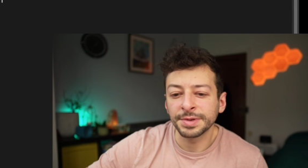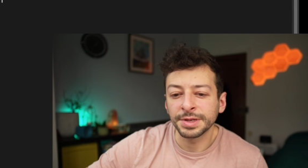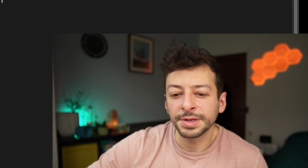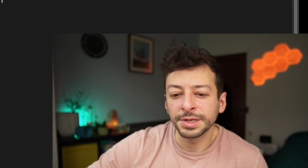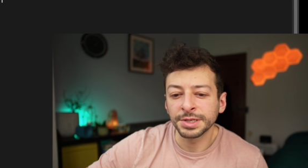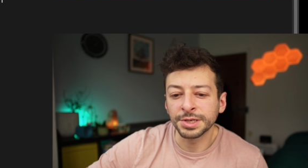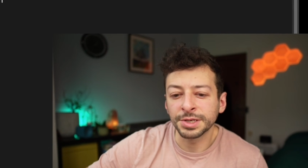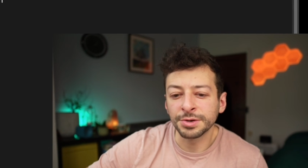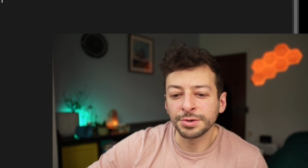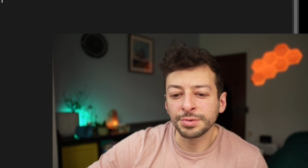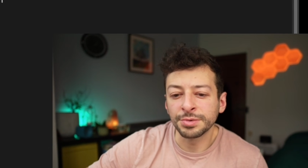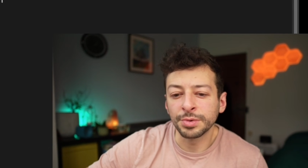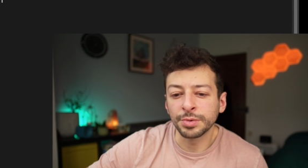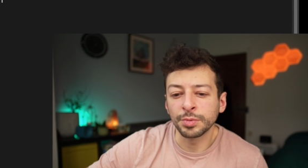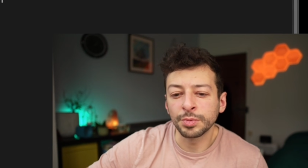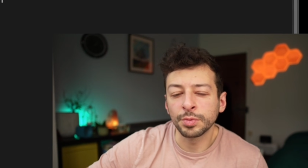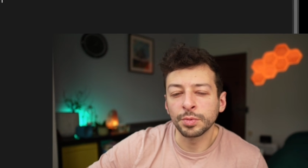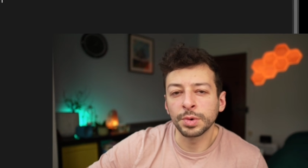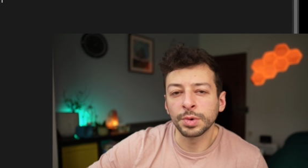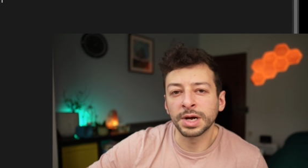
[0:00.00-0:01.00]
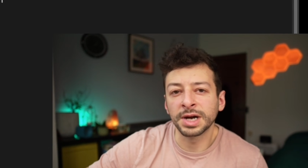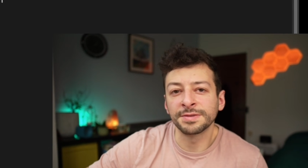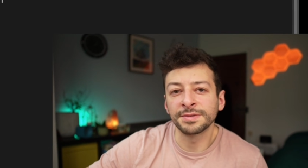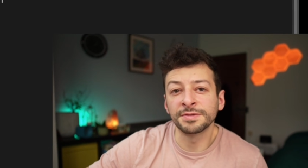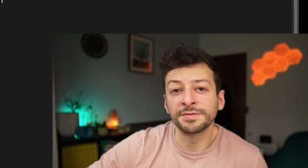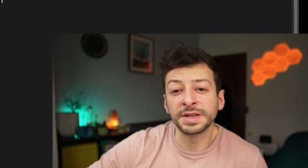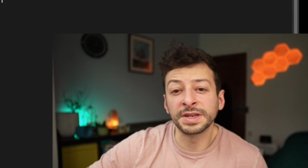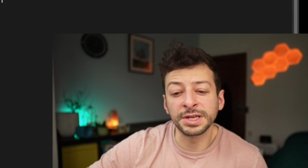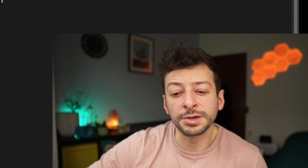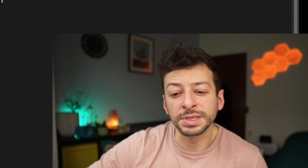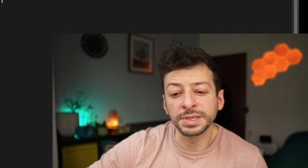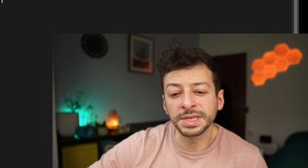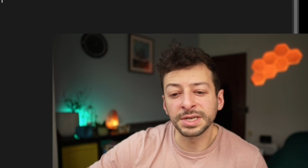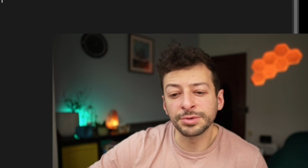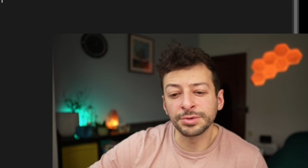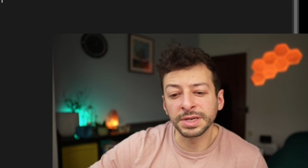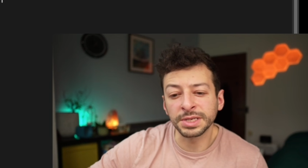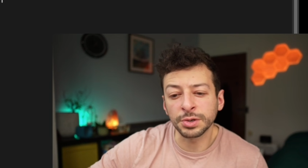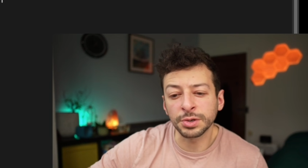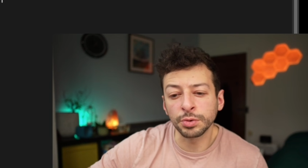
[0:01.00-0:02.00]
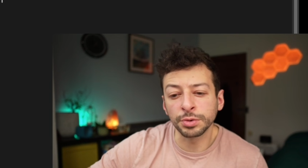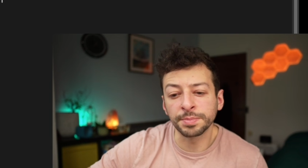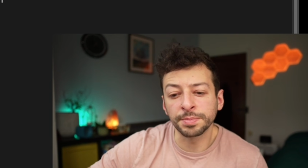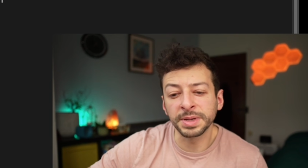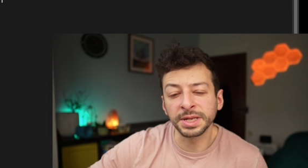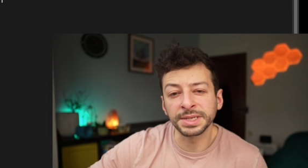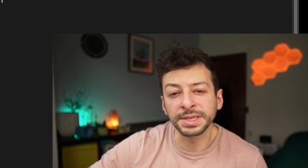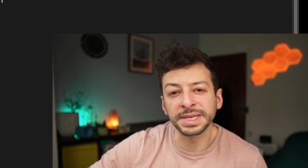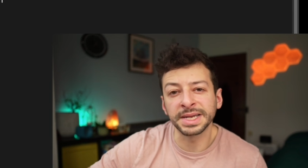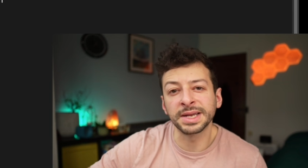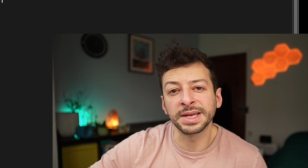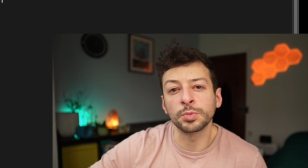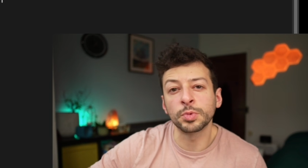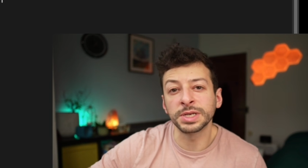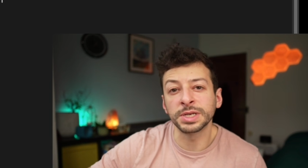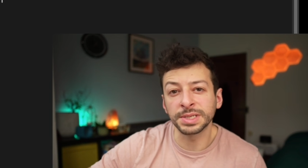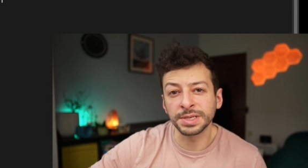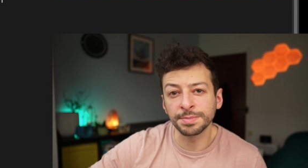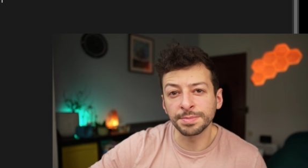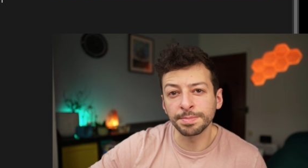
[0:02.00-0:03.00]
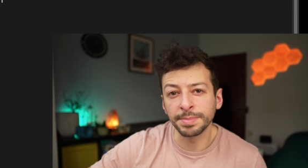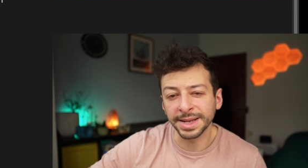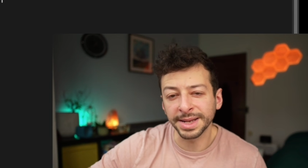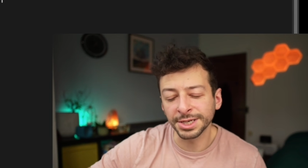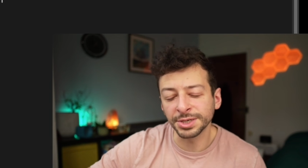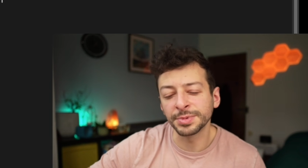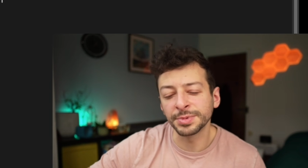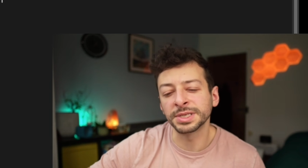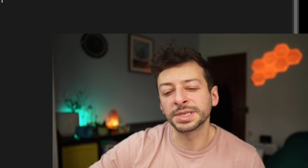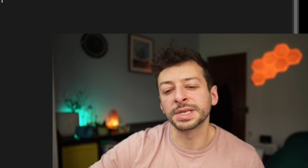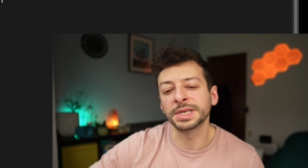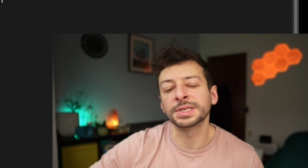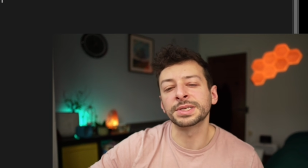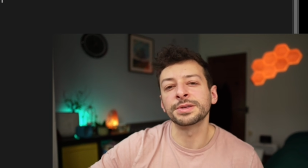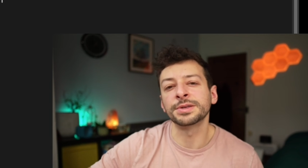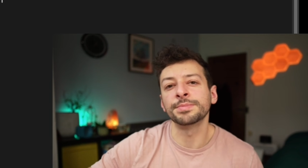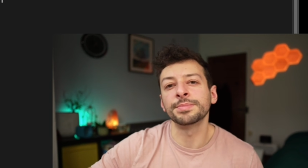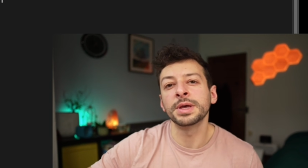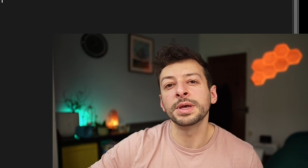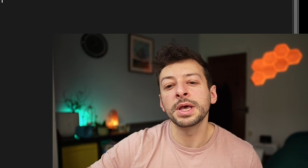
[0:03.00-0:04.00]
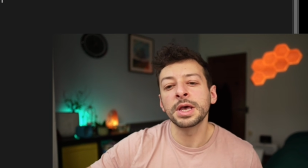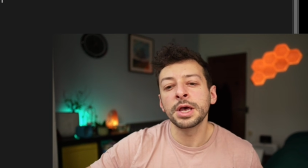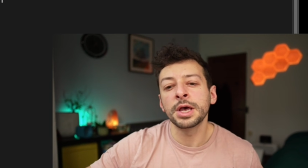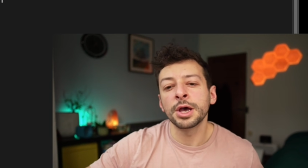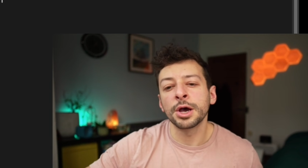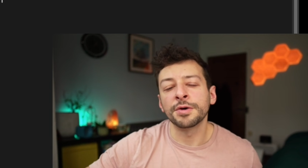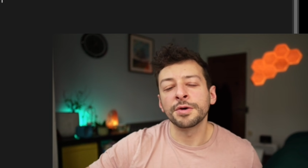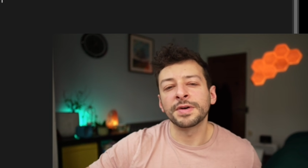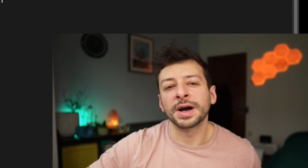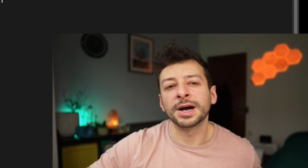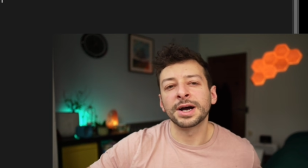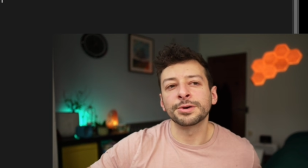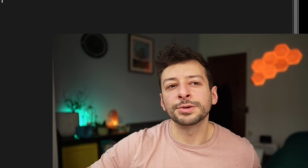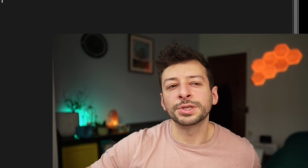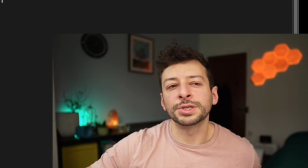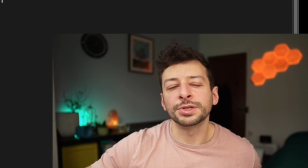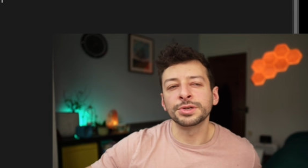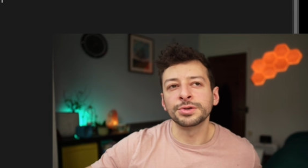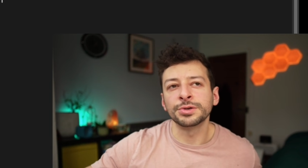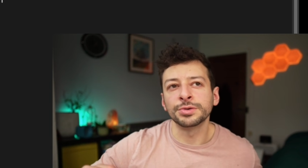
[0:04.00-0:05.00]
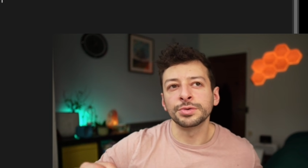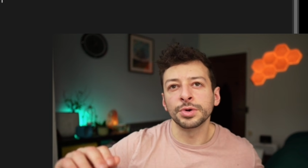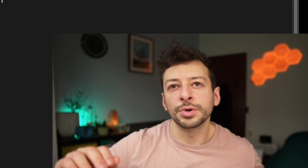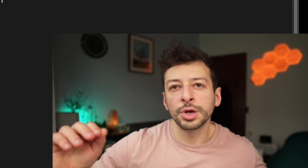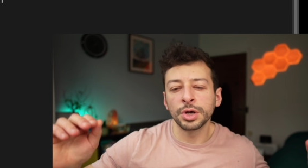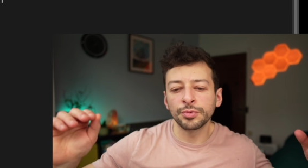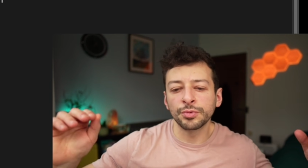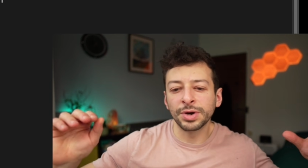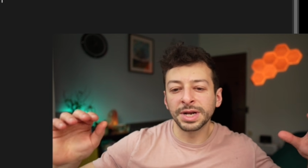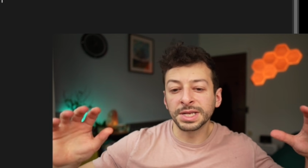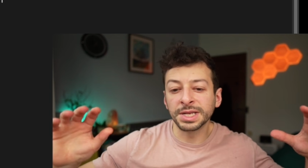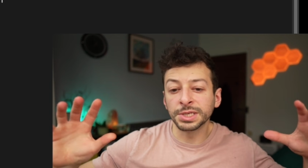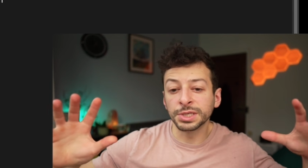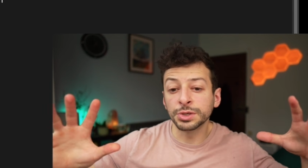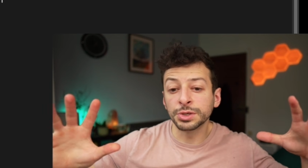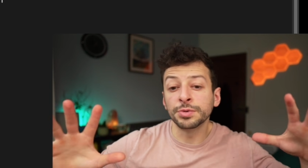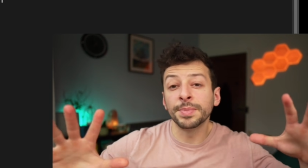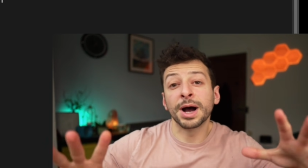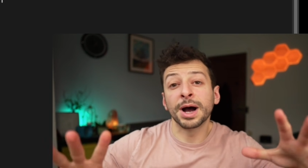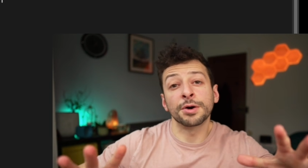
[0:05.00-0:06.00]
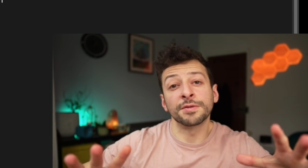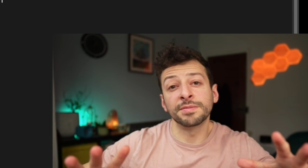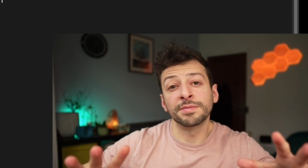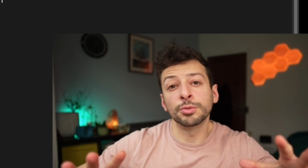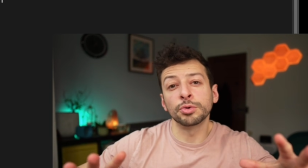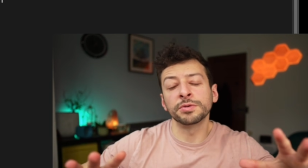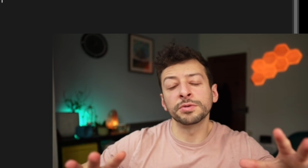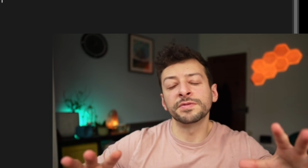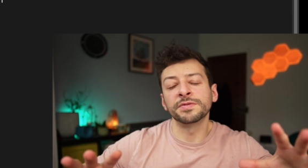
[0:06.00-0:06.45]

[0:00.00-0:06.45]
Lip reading: So I have a video series called Building a Wisdom Management System, of how to really zoom out from all of